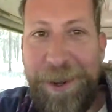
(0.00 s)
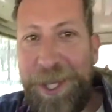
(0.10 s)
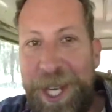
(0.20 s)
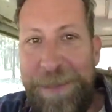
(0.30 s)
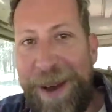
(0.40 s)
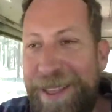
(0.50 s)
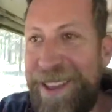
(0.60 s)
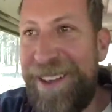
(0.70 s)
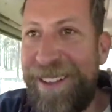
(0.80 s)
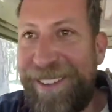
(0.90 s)
old Jeep out in the
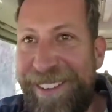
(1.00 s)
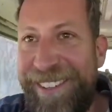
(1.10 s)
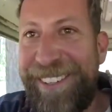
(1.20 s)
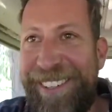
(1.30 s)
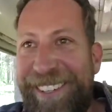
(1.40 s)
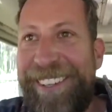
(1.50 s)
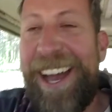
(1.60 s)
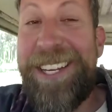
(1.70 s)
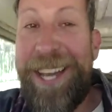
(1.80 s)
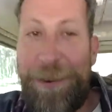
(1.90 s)
hills.
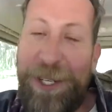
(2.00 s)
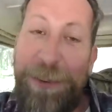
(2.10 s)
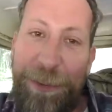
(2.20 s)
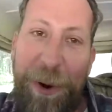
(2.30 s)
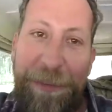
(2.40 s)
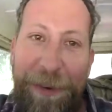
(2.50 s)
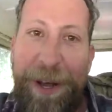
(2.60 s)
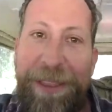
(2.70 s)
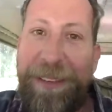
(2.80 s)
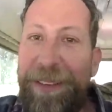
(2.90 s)
I can tell you which one's more
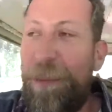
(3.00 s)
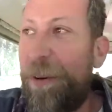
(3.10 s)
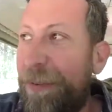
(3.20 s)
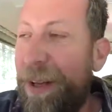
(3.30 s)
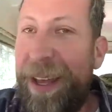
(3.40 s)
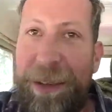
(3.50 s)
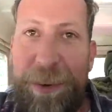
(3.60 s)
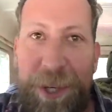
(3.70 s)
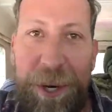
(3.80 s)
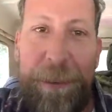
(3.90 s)
fun. This is more fun, that's
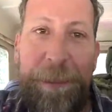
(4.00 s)
for sure.